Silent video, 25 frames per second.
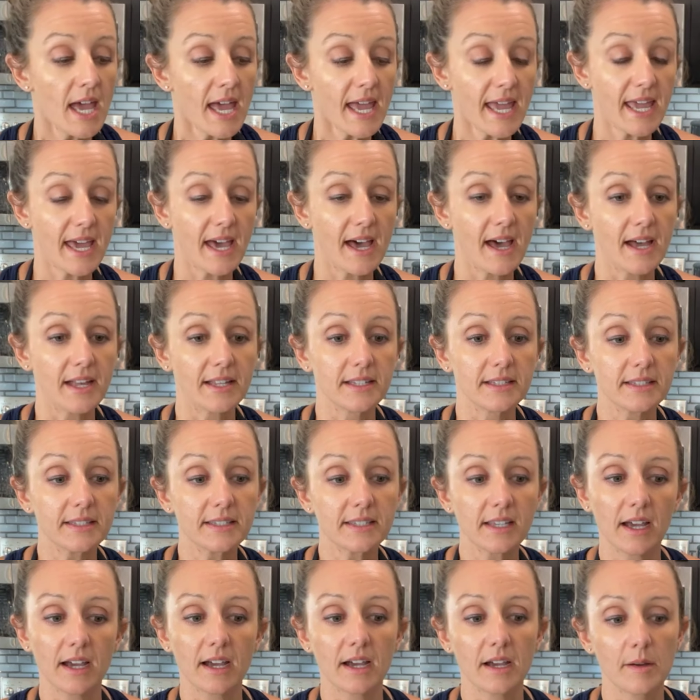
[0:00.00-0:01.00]
And
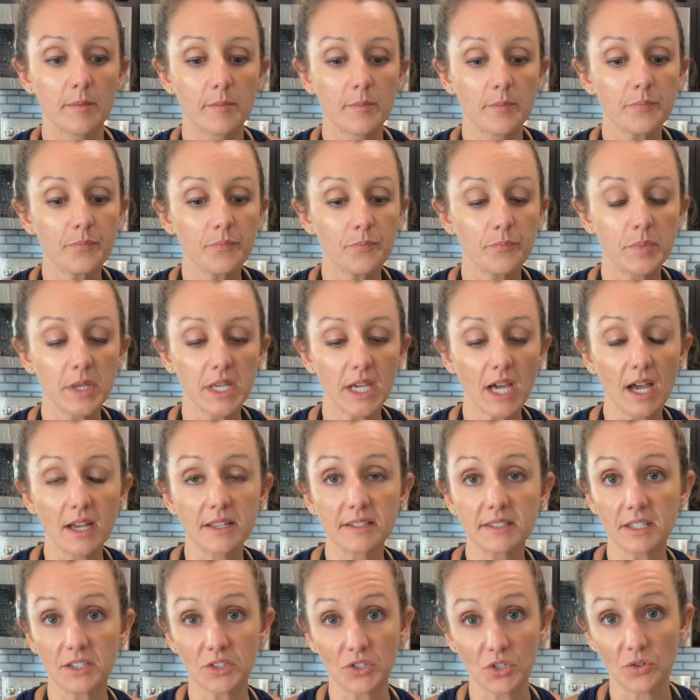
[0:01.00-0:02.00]
um,
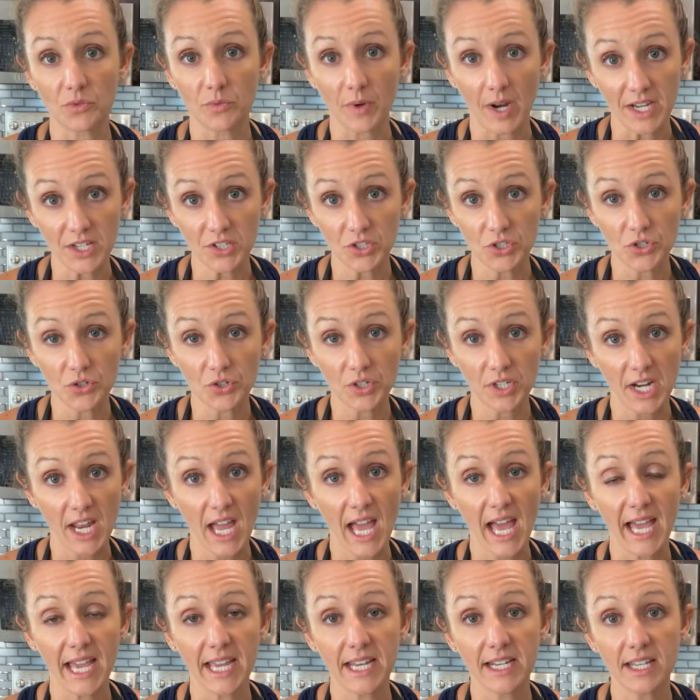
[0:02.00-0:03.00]
because it's a rice, you could
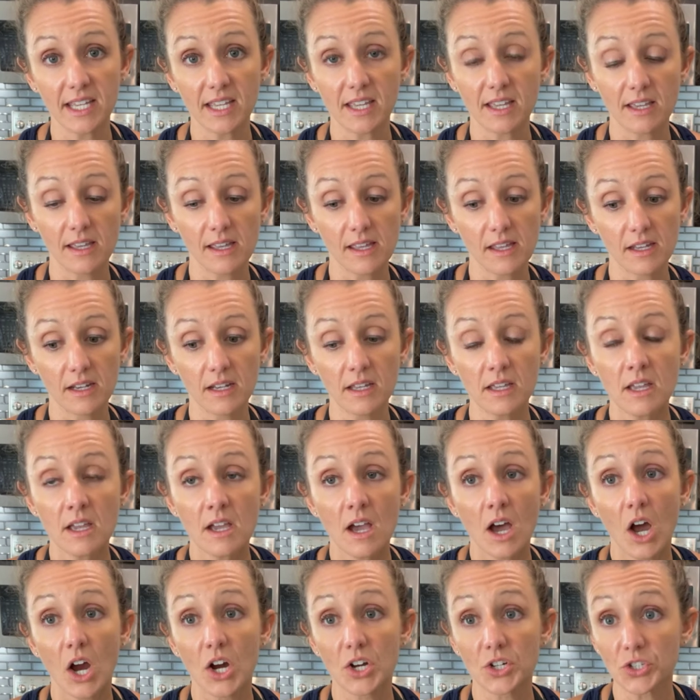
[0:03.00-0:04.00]
hide in
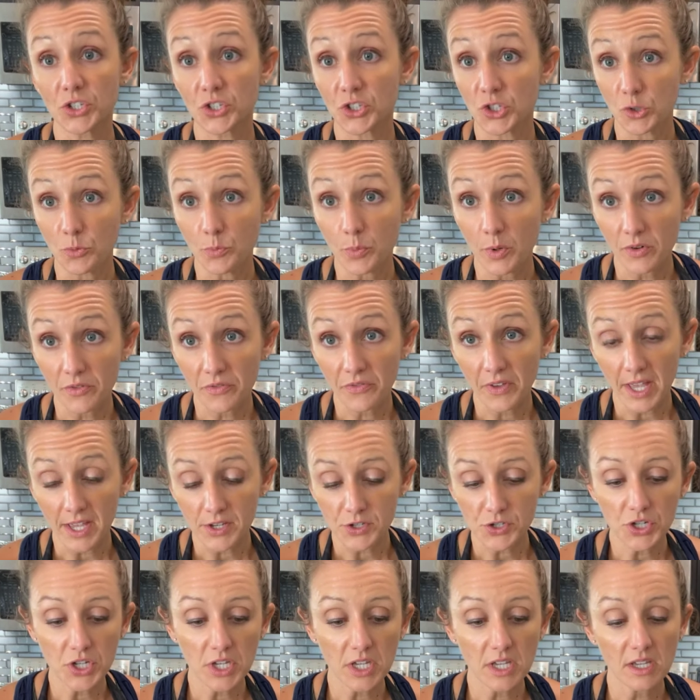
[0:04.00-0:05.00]
our super
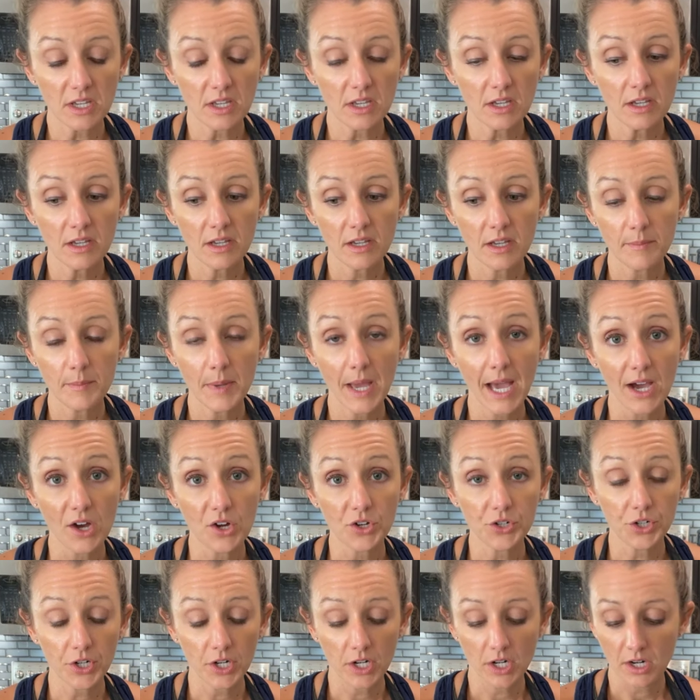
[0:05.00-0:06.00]
veggie
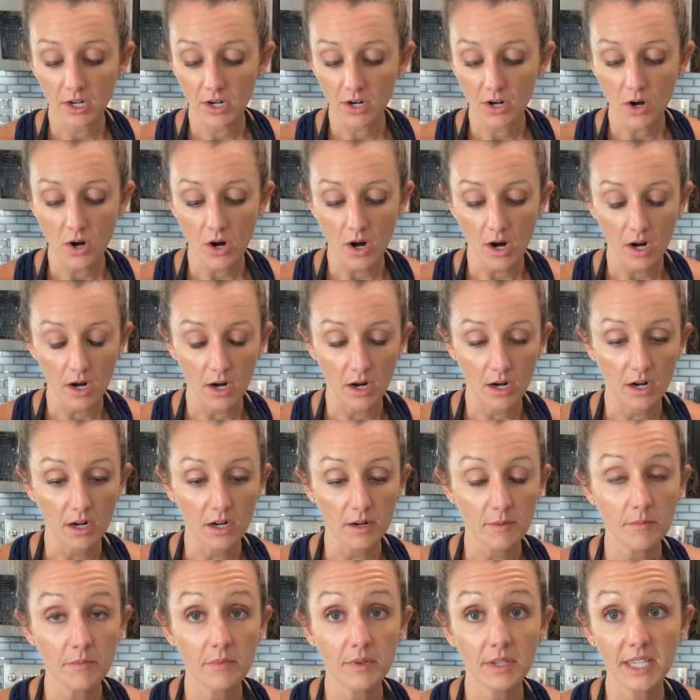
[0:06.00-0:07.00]
powder, our
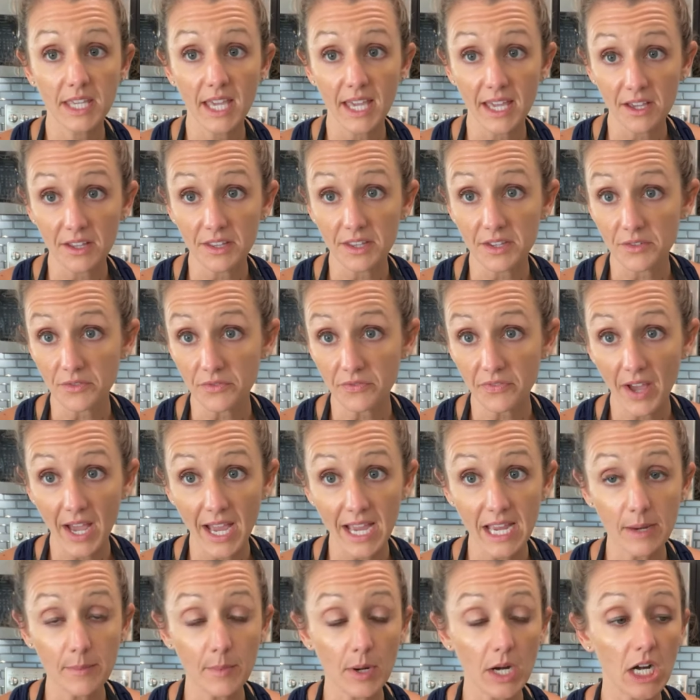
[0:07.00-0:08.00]
kale and
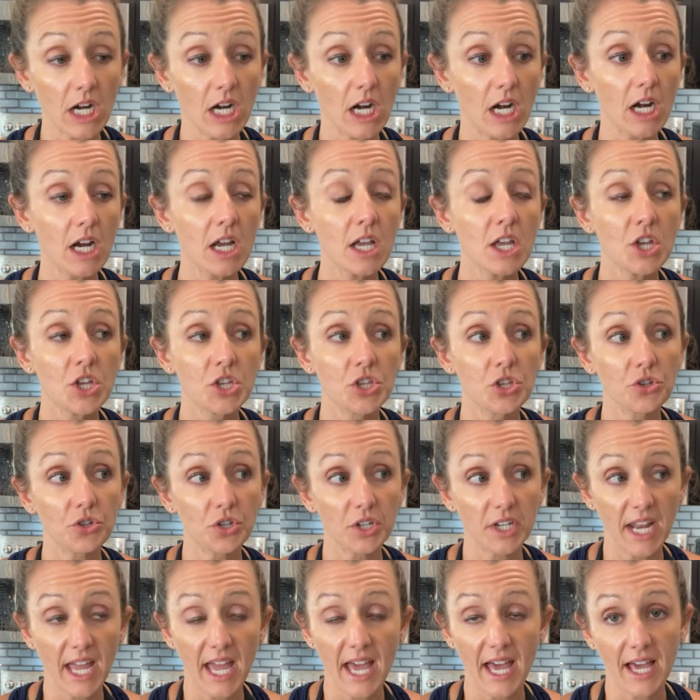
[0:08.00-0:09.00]
fiber. You
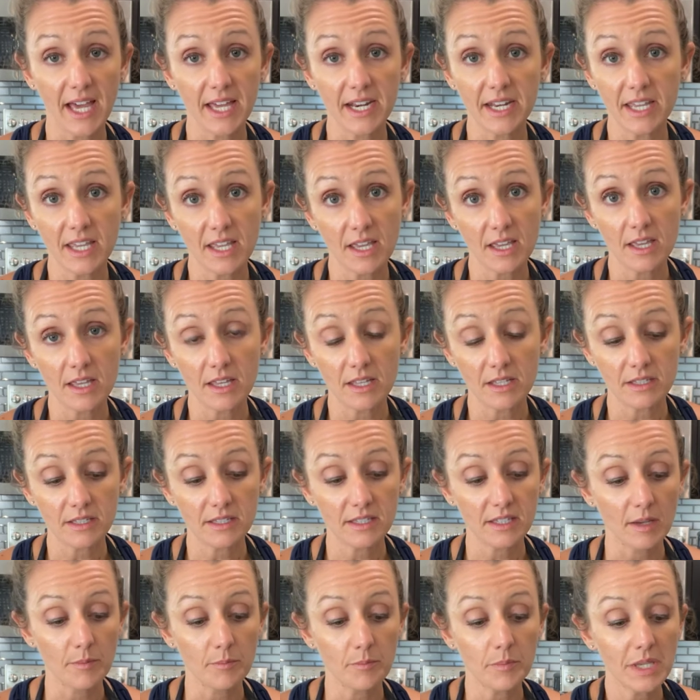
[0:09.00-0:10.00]
could add in
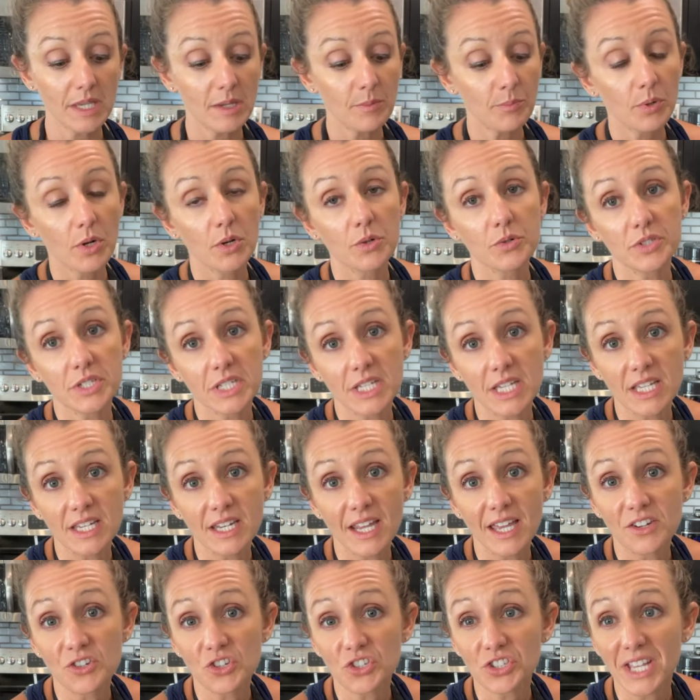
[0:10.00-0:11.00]
some pea protein
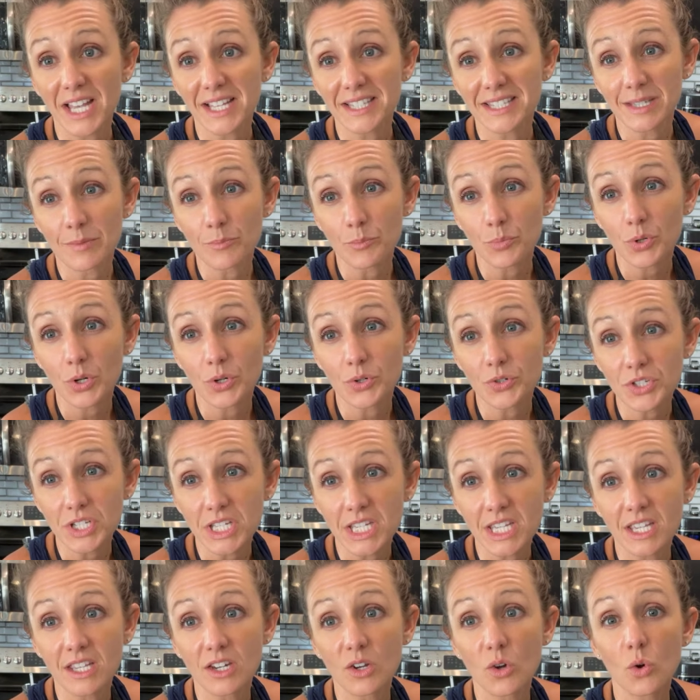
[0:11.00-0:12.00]
and just add some
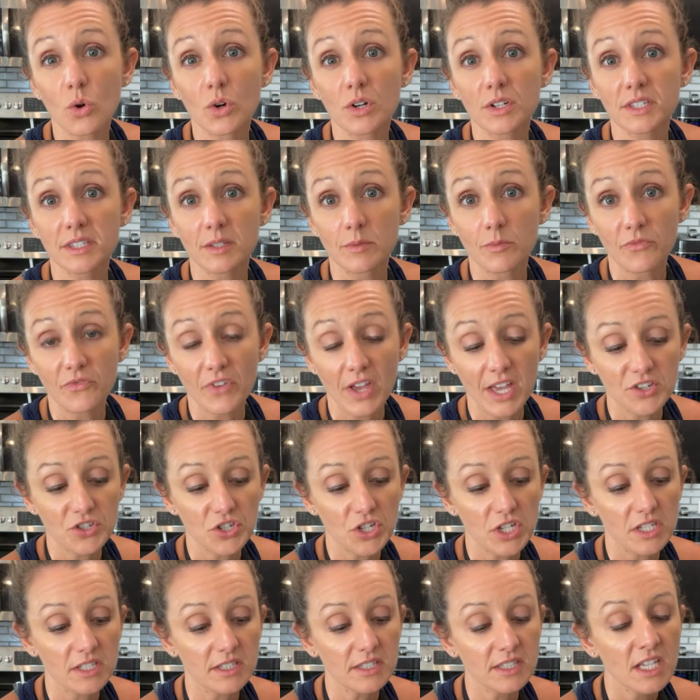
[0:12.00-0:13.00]
protein or some
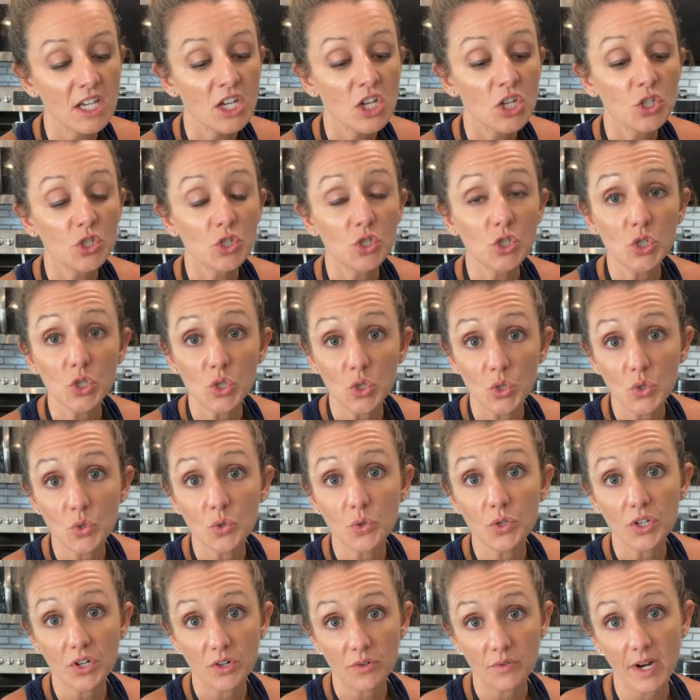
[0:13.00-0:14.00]
veggies
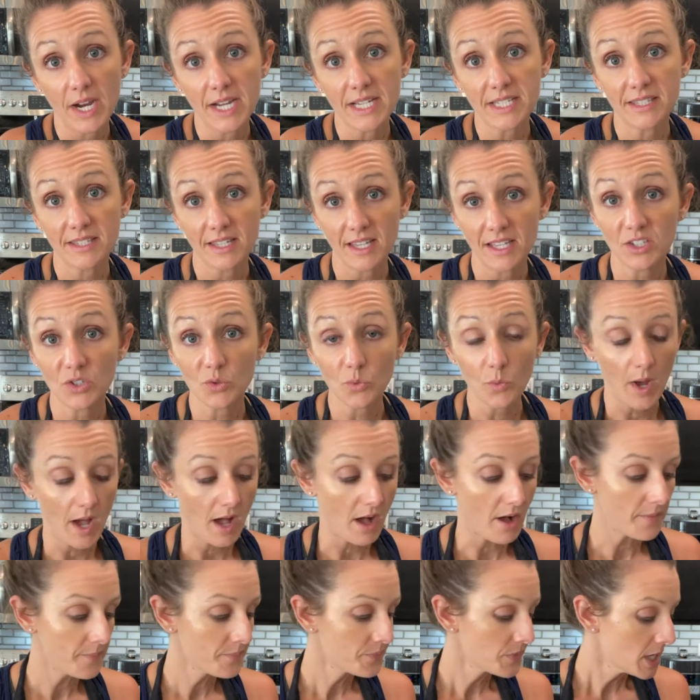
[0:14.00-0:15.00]
to your rice as
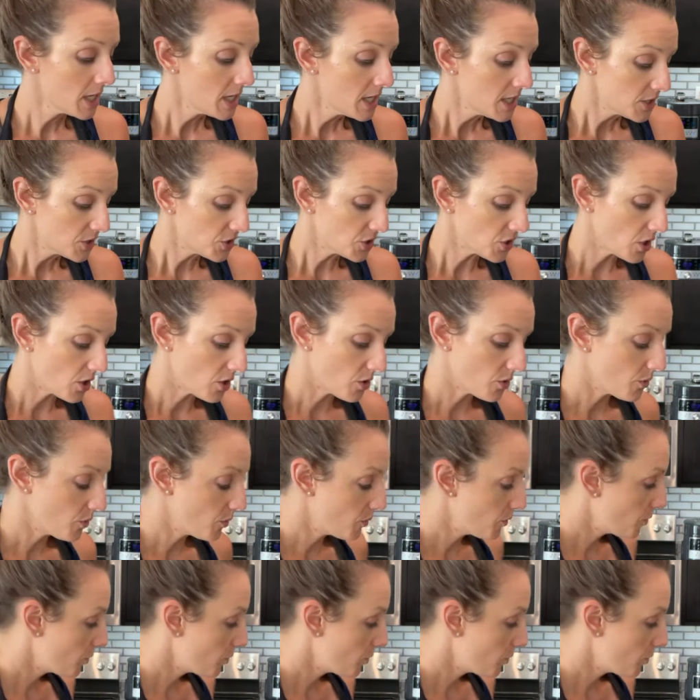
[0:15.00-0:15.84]
well. So